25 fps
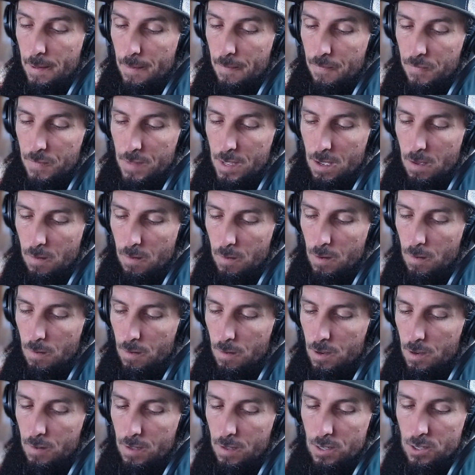Yeah, we
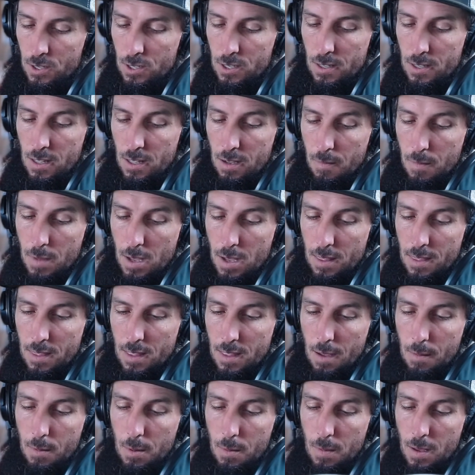were doing slug moth,
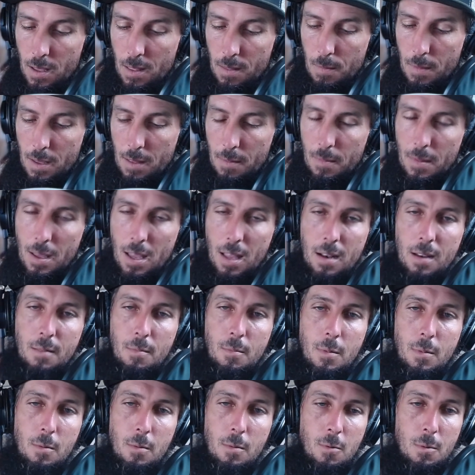diamond mouth. Man,
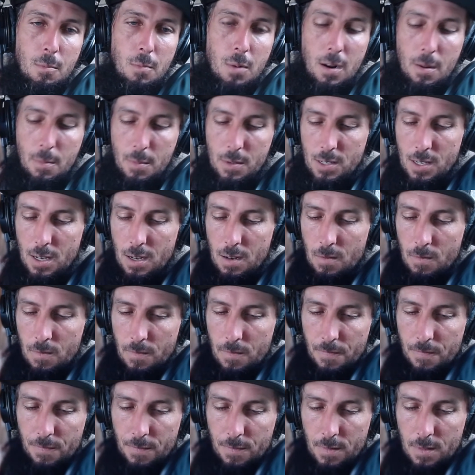one problem is I don't
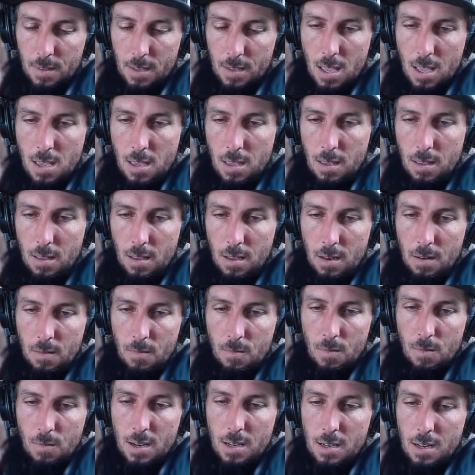
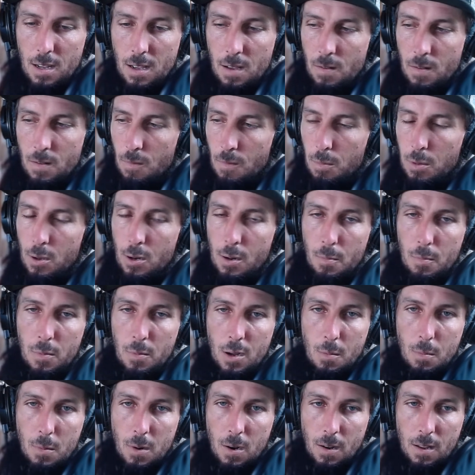write down or put a
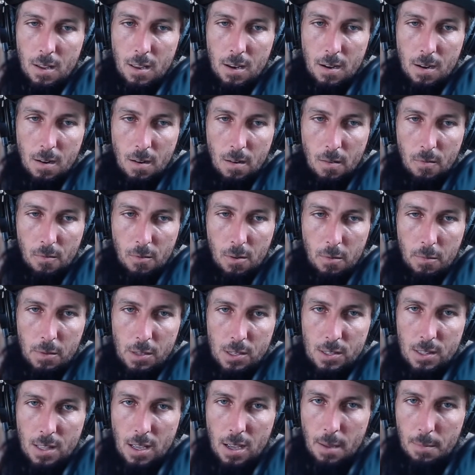bookmark in here of where we
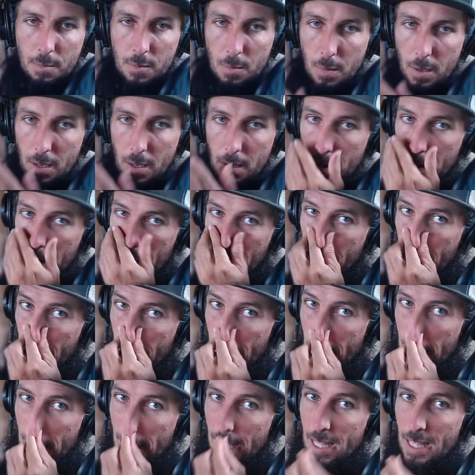stopped, but
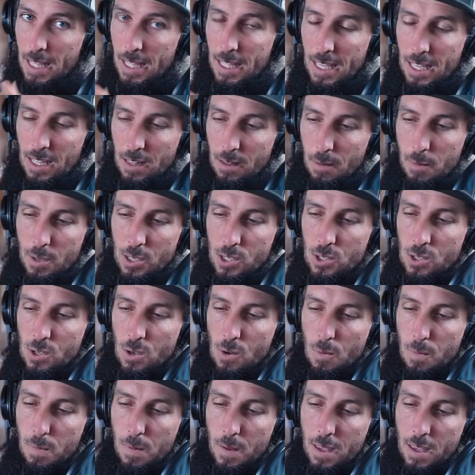kill them with
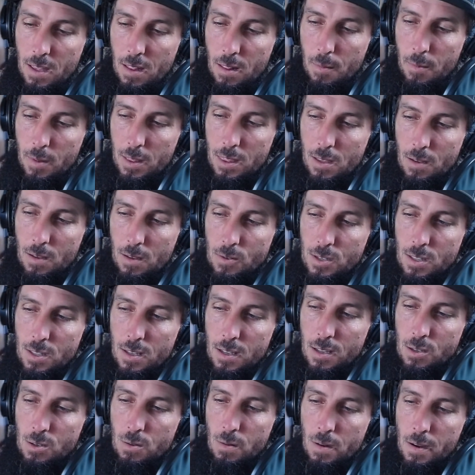soap, kill them with those
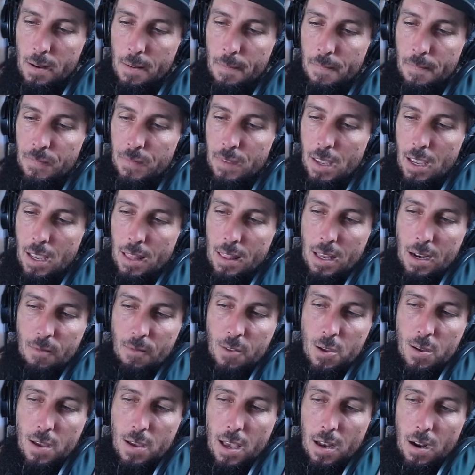things, right? And then if
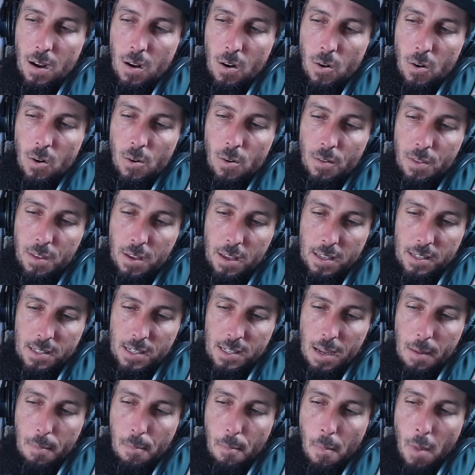you got harder things
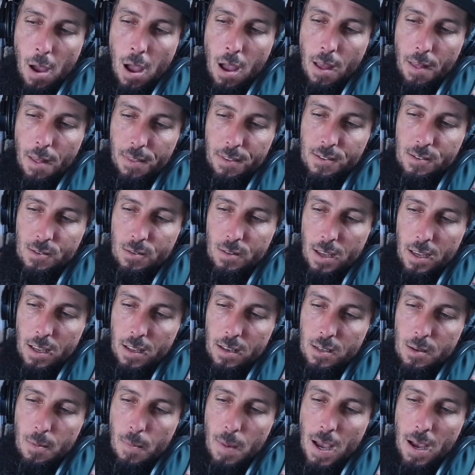like moths,
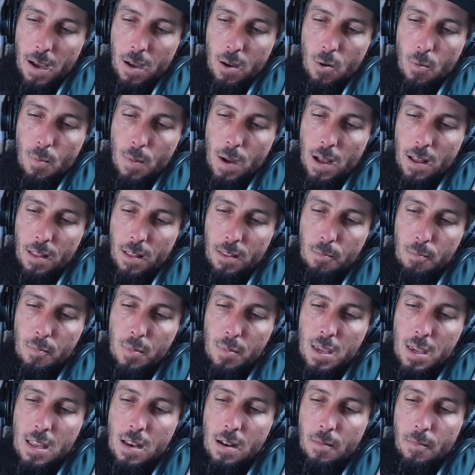like tobacco moth,
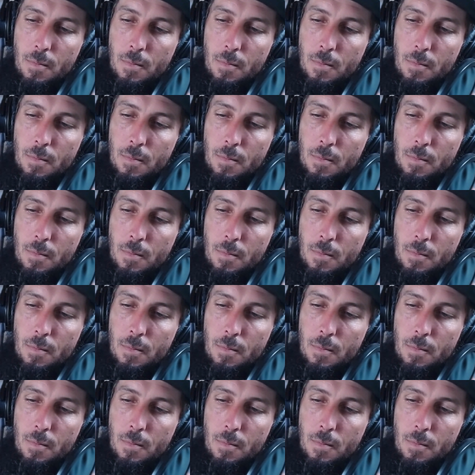beet